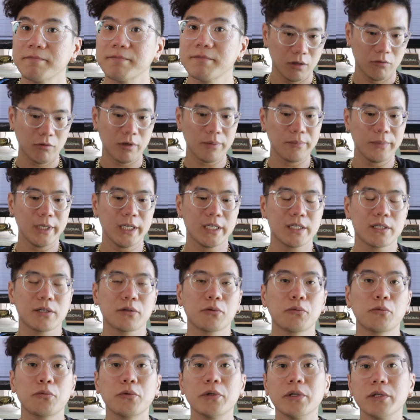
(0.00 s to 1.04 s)
What makes
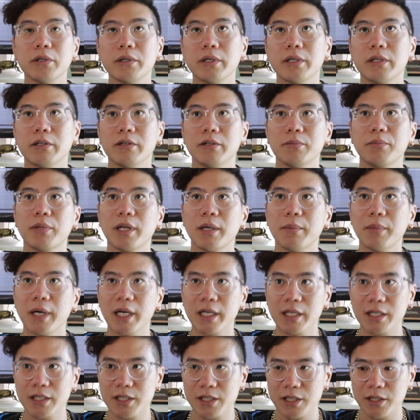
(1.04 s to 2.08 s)
a really good
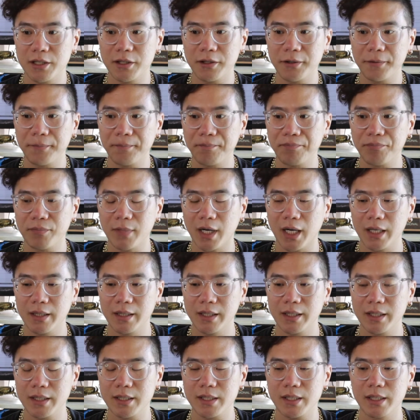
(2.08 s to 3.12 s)
playback engineer? I
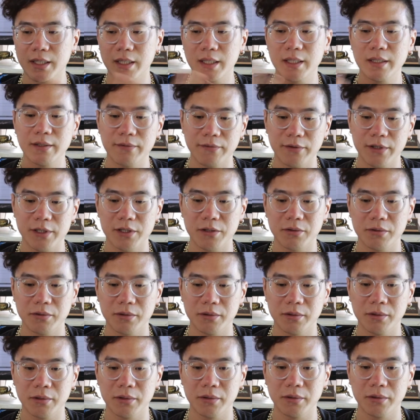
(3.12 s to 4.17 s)
think it's an
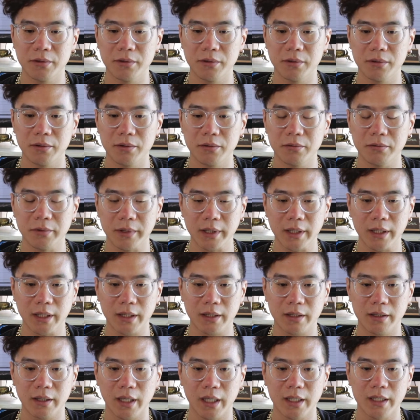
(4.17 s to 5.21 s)
individual
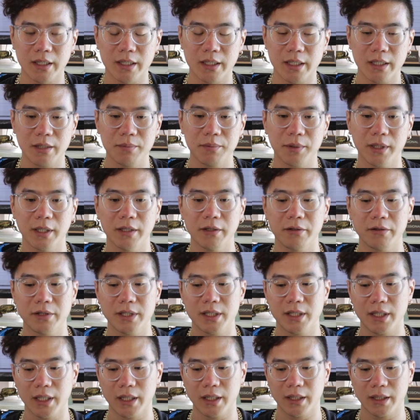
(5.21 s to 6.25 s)
with a deep
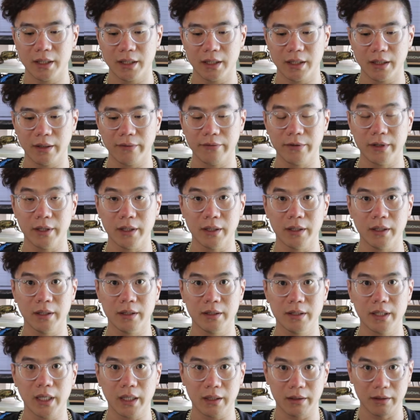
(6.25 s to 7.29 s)
understanding of the
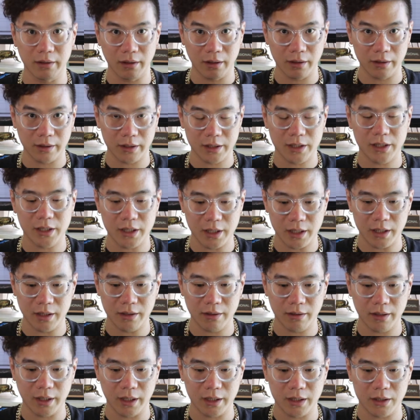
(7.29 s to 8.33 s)
technology
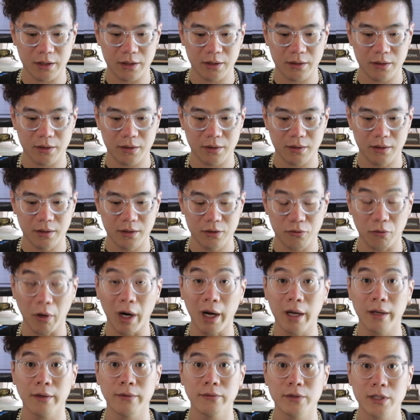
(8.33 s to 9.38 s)
that
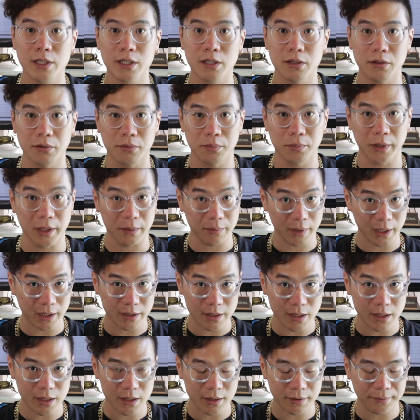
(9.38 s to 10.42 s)
drives your playback
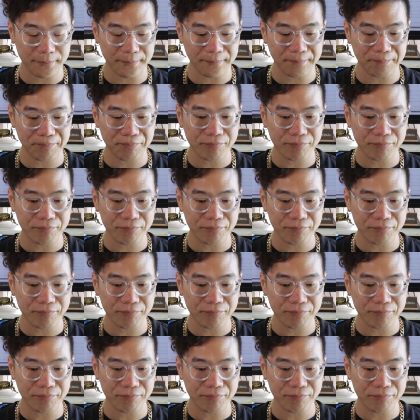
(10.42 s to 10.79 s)
system,